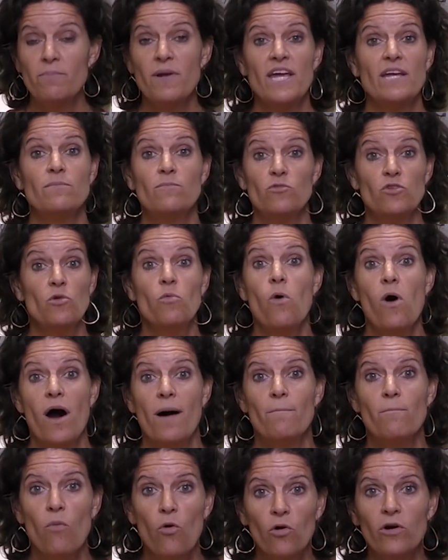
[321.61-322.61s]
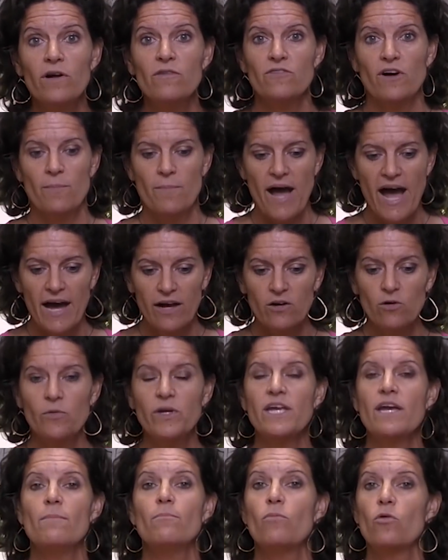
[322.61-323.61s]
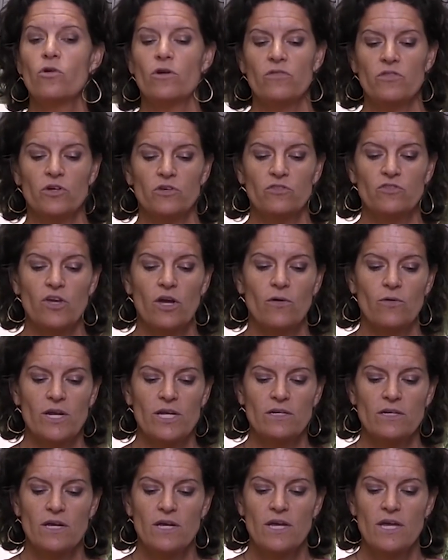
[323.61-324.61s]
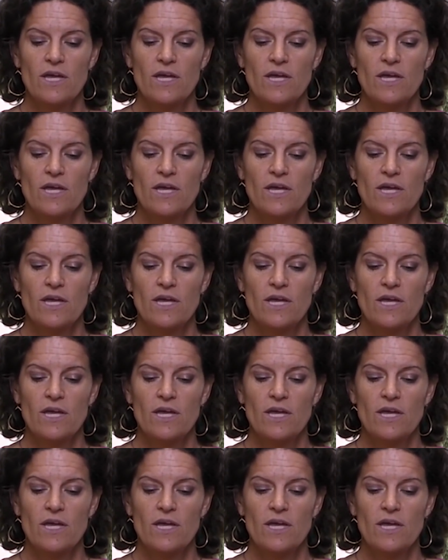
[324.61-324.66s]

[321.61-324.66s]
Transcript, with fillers: made you want more of them. How do we get more of those going?